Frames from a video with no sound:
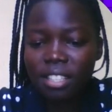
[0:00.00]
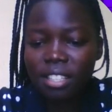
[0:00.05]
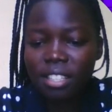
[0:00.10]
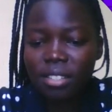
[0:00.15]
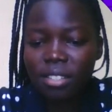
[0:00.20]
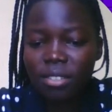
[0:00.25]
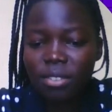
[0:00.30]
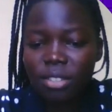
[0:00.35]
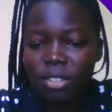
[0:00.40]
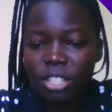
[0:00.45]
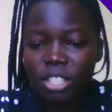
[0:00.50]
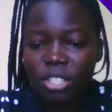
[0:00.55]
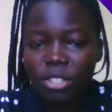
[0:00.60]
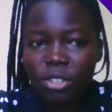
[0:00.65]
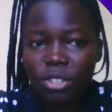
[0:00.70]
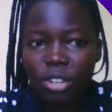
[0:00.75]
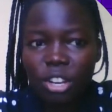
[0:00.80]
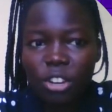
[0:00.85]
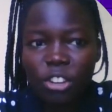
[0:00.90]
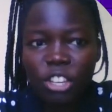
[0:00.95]
what you
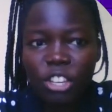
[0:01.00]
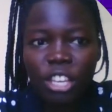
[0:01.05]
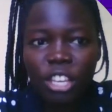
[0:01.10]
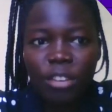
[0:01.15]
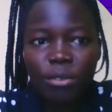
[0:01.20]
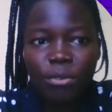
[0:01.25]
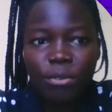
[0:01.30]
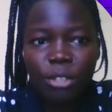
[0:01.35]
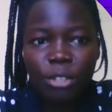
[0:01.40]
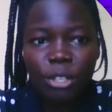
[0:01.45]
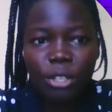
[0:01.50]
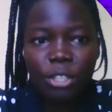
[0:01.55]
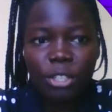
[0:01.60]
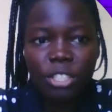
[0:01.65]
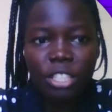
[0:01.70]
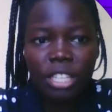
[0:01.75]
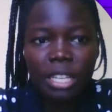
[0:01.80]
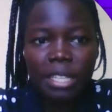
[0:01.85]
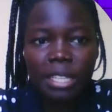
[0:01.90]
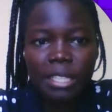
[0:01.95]
were looking for.
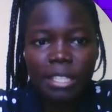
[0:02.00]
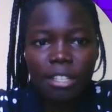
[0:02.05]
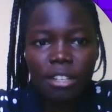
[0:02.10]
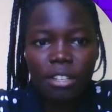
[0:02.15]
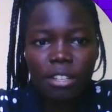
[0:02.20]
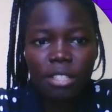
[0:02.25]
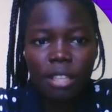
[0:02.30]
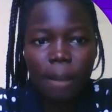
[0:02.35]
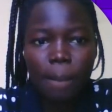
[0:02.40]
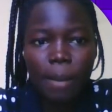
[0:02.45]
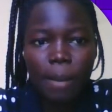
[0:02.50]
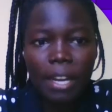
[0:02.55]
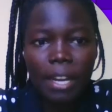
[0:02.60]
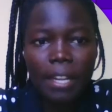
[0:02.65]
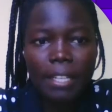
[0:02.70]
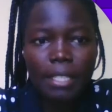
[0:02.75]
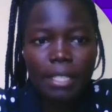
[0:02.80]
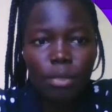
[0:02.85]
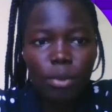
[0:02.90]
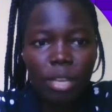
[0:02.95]
So let's close our
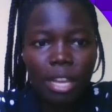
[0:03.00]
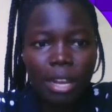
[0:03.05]
brackets.